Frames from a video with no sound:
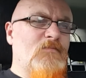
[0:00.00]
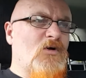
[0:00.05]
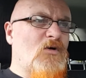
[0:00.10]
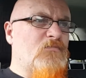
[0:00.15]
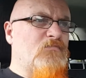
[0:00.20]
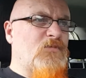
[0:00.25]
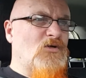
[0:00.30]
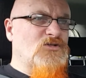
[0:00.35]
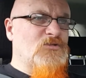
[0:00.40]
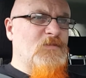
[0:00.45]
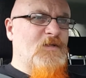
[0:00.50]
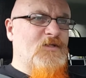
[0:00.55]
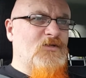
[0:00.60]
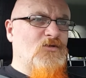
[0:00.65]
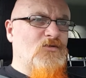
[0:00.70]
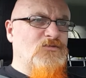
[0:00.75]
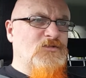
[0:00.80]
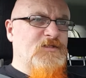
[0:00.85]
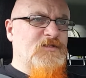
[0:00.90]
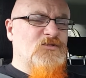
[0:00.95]
or possibly
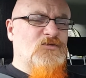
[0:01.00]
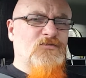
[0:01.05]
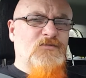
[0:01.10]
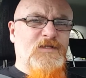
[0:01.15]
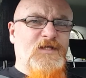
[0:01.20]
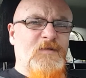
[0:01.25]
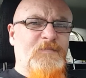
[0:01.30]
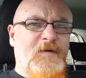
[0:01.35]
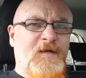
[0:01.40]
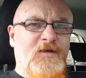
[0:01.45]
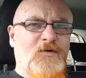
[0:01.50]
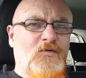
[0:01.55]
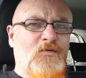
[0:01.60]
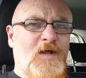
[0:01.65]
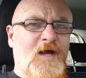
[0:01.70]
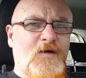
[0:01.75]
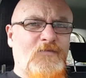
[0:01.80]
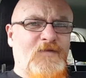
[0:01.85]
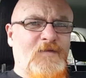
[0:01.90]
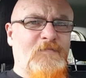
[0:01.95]
closes Sunday, depending on
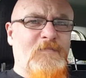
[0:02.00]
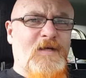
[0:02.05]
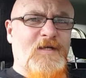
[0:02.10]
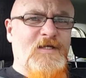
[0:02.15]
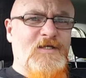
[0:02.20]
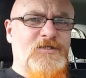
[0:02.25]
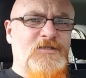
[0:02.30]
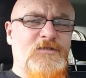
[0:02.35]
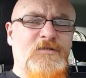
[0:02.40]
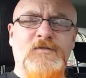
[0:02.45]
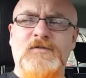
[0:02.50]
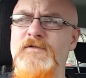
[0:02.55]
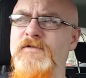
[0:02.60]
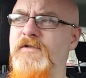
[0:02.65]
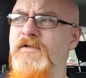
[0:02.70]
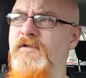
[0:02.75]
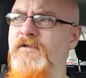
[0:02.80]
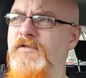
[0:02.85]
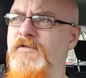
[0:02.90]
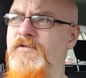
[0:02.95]
how they manage
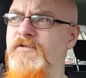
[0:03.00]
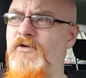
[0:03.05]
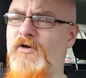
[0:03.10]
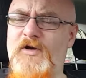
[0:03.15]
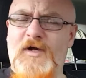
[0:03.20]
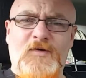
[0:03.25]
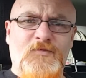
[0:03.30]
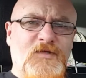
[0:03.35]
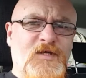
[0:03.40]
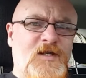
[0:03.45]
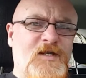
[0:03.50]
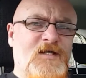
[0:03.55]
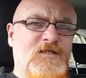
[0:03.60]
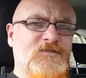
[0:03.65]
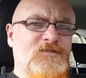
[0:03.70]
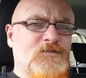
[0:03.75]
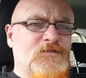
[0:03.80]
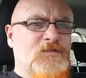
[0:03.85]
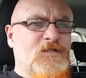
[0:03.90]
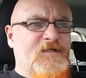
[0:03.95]
or how they
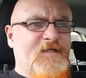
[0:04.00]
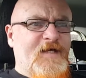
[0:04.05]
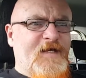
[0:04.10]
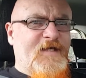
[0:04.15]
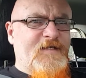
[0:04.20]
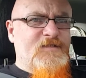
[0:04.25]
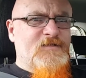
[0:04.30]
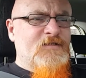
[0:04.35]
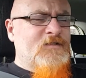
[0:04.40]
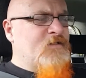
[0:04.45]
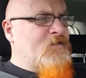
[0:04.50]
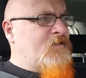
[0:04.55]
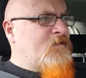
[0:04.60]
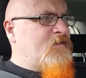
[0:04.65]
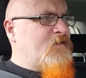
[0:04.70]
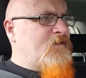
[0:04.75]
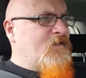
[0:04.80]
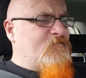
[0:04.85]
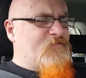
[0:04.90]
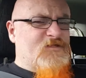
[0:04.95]
class the days.
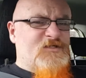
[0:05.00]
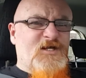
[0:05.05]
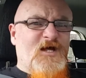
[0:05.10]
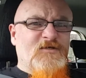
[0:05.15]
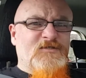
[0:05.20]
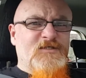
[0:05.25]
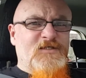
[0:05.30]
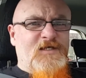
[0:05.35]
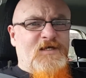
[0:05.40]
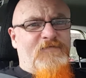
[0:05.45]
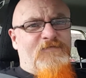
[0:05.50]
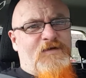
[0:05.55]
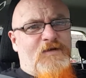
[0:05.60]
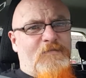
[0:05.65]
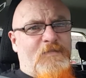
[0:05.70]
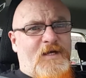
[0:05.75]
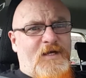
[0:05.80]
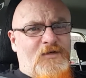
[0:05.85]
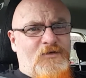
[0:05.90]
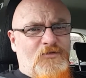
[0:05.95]
If they start in the evening,
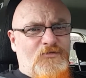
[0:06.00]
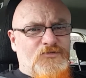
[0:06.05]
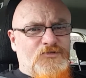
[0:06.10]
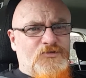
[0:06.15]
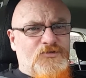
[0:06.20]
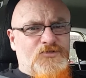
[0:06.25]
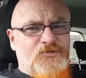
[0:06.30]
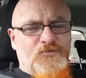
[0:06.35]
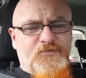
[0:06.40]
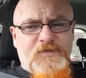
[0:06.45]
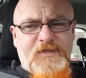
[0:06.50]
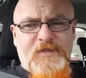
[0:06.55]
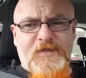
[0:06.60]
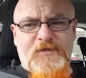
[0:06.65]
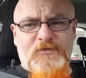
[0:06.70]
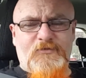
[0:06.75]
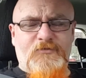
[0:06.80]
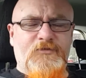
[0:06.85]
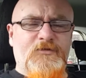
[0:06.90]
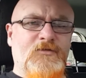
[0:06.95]
it might close on Sunday. I
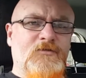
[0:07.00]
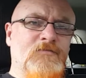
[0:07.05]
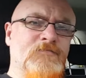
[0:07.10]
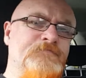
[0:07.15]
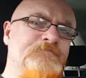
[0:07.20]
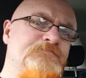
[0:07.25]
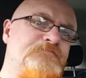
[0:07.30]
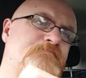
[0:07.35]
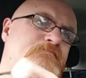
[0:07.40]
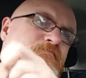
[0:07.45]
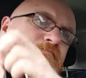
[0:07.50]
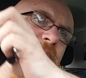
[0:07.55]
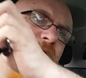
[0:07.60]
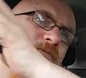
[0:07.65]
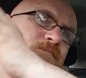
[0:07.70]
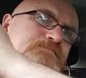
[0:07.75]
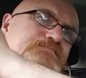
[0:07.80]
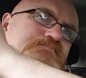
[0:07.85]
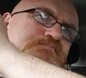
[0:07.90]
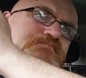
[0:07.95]
don't know,
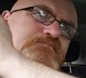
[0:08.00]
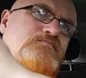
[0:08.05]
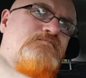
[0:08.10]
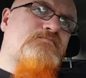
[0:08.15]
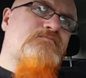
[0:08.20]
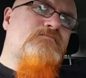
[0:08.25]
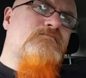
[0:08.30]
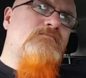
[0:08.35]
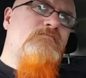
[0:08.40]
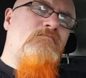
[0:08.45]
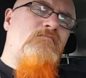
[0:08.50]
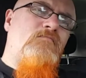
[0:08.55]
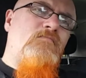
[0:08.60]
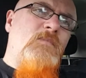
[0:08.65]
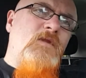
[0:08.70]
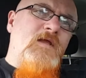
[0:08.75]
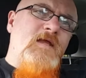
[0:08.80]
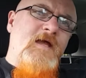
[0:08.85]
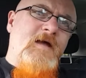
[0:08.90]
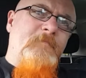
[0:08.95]
but
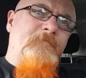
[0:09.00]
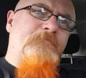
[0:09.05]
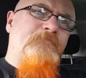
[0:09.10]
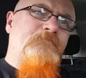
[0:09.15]
yeah,